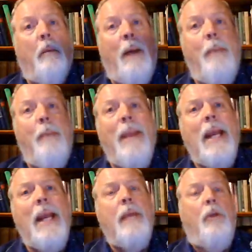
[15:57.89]
by
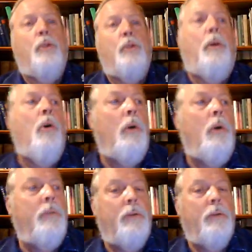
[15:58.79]
being in those
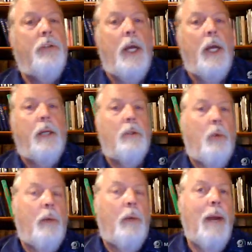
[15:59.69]
programs of studies
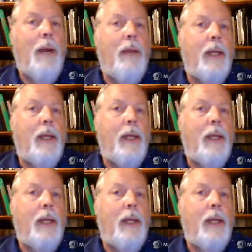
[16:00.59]
whereby